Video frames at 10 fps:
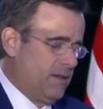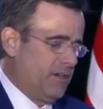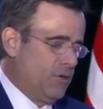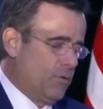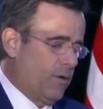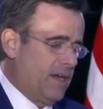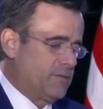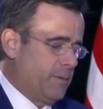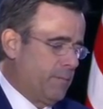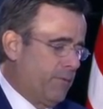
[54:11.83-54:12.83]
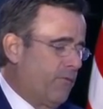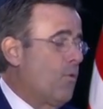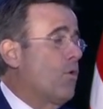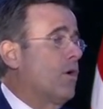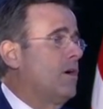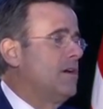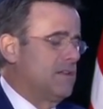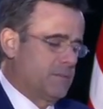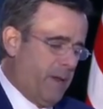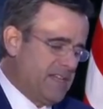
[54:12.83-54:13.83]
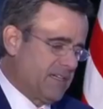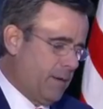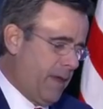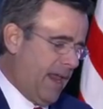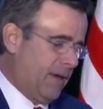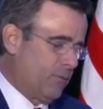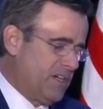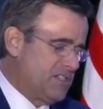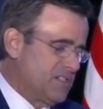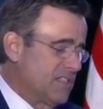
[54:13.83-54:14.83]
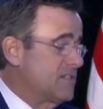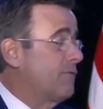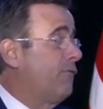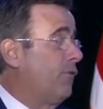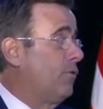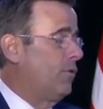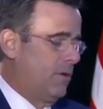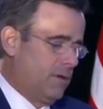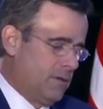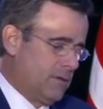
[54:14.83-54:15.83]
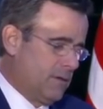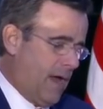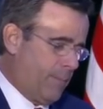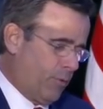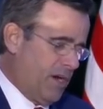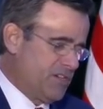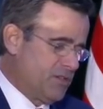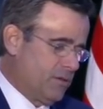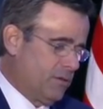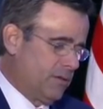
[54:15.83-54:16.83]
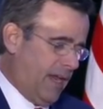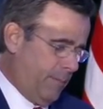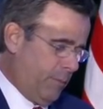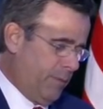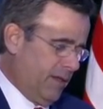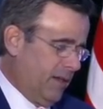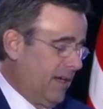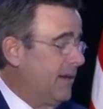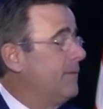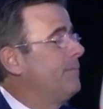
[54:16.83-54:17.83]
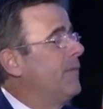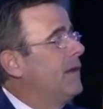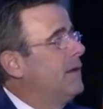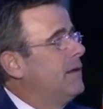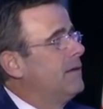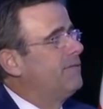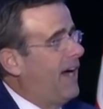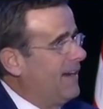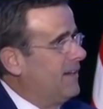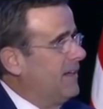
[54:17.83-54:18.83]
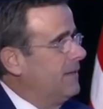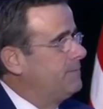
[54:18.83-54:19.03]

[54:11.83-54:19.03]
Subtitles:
the new arrangement before Space Command reaches its full operational capability. Finally,